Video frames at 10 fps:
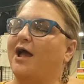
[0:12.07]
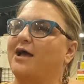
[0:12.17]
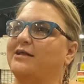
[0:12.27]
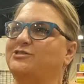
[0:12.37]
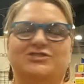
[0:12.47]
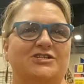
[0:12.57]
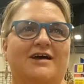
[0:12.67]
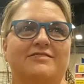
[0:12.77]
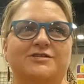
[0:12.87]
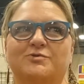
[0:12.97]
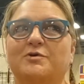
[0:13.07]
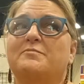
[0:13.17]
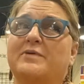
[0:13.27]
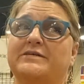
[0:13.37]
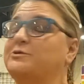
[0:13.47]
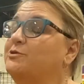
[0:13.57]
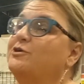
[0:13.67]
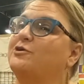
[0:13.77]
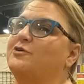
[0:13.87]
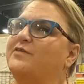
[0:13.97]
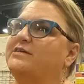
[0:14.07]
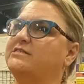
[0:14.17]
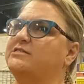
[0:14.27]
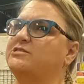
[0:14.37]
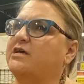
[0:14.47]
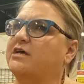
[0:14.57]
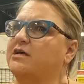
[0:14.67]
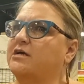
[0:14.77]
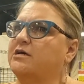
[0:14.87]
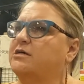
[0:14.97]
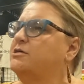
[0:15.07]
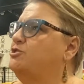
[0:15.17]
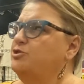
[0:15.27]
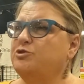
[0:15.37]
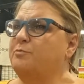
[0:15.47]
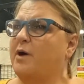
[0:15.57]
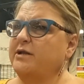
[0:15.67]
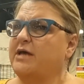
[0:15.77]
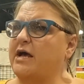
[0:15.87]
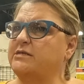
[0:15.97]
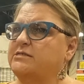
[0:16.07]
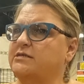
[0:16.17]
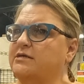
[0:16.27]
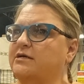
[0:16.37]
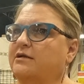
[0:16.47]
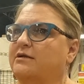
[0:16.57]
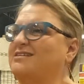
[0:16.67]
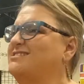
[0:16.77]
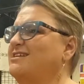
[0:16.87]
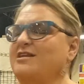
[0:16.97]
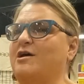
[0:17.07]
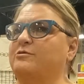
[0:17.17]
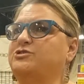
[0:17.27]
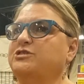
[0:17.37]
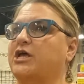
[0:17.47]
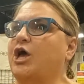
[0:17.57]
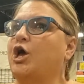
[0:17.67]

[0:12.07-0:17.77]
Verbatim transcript: And she got this really puzzled look on her face, and she's like, "Do you do podcasts?" I said no. She's like,